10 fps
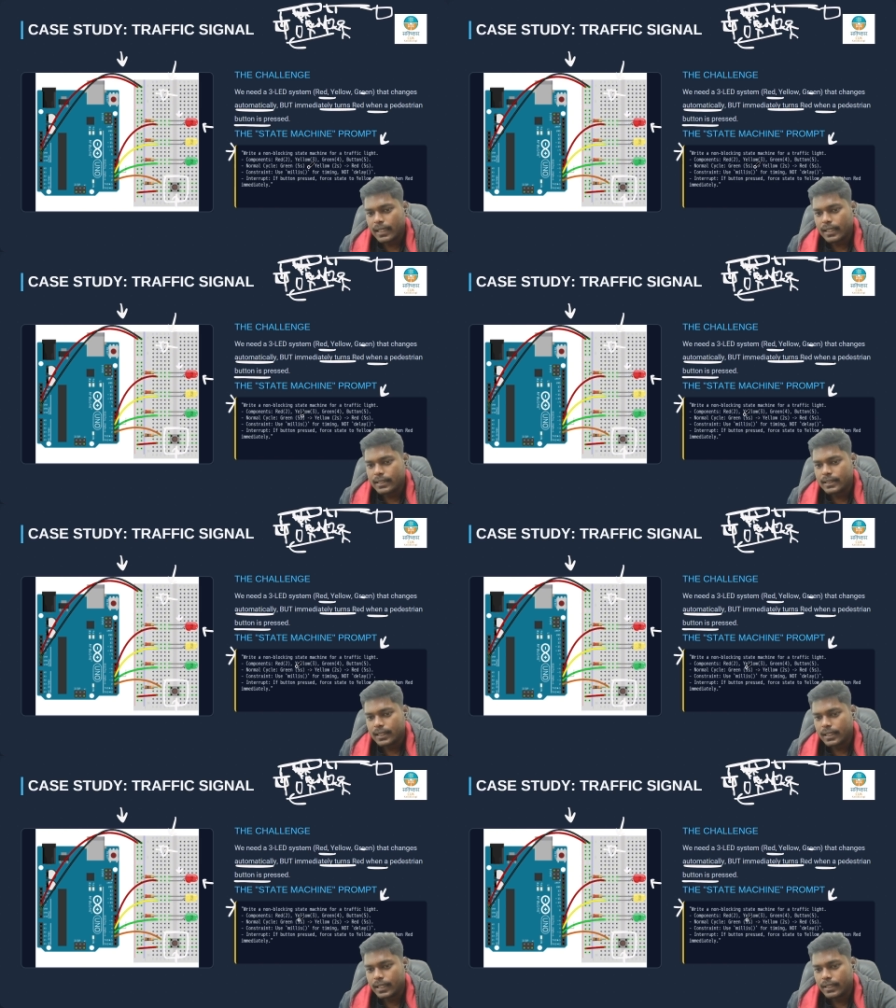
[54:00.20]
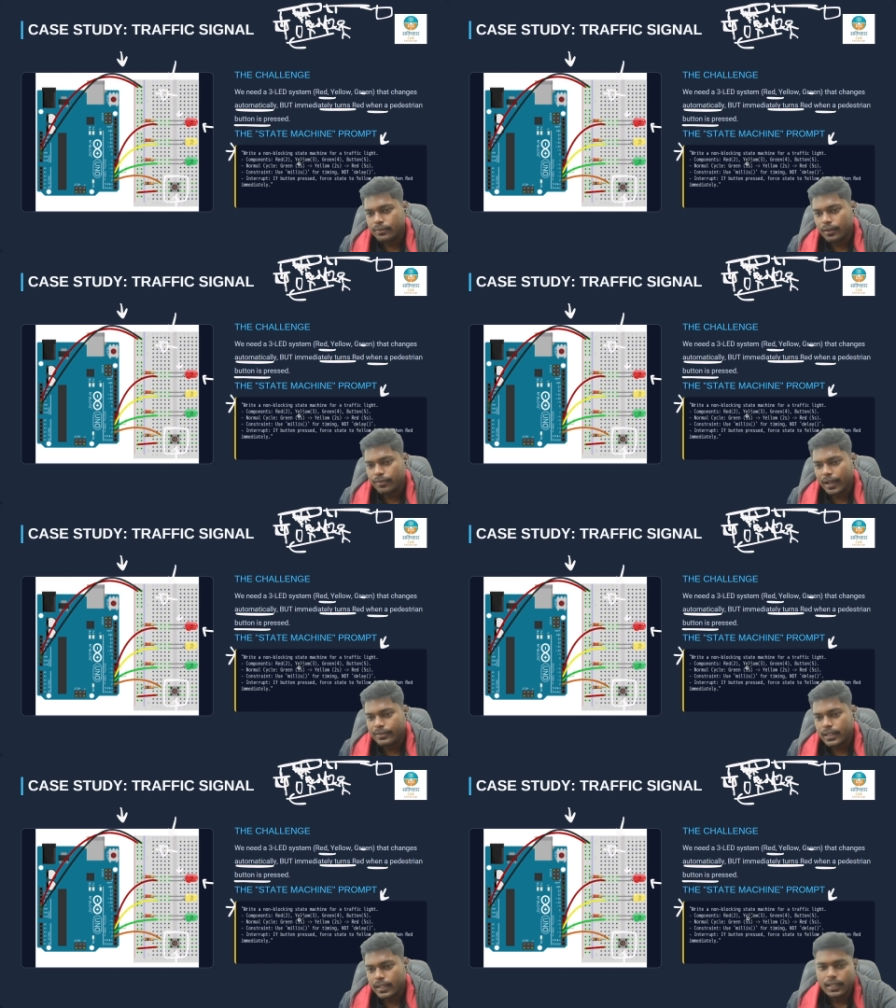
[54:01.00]
cycle is green for
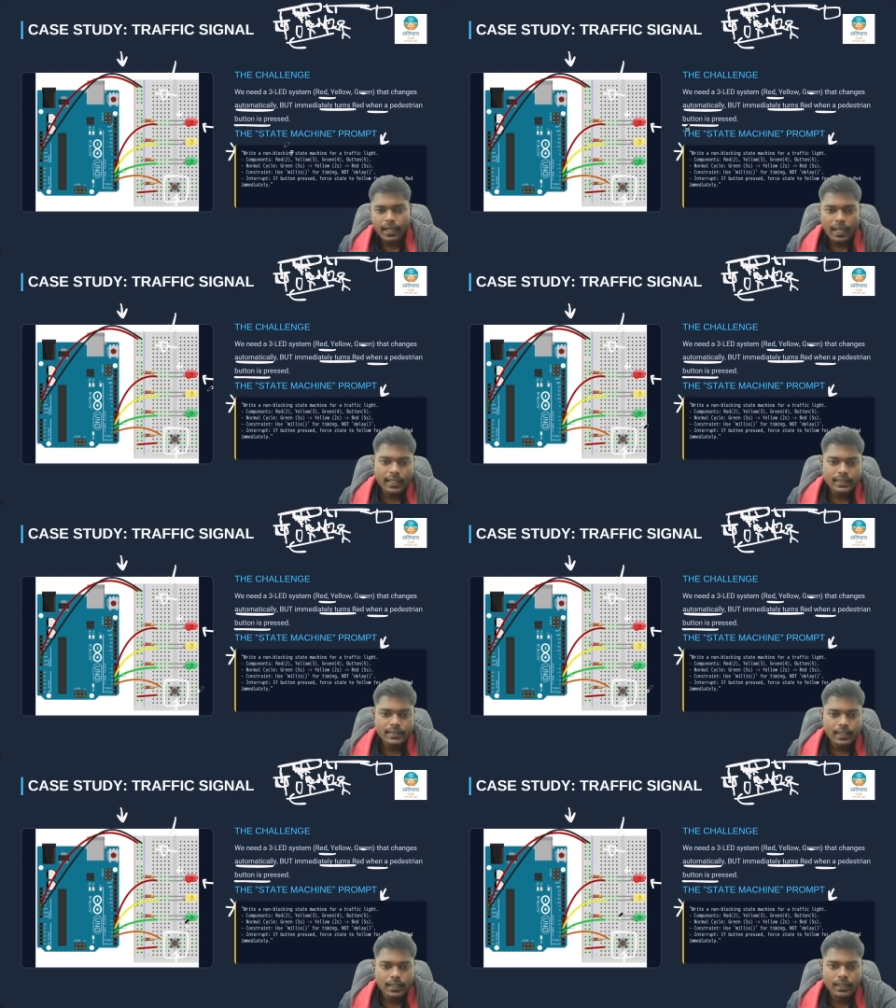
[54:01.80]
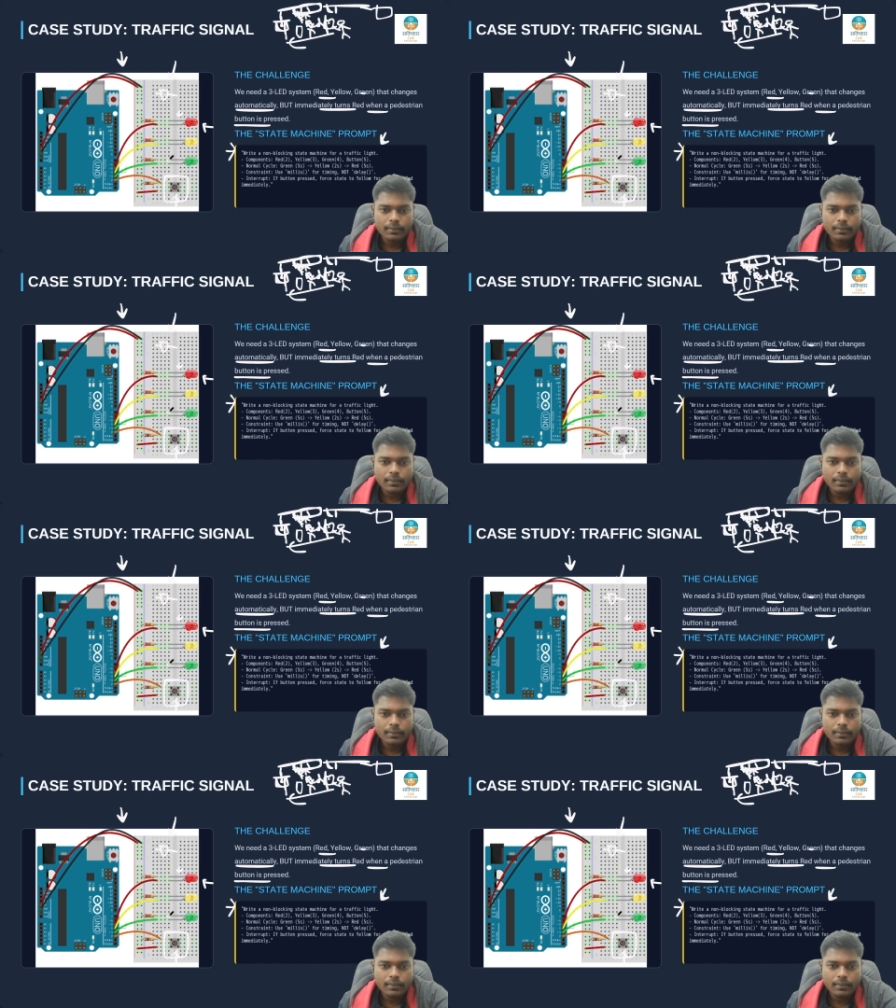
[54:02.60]
5 seconds as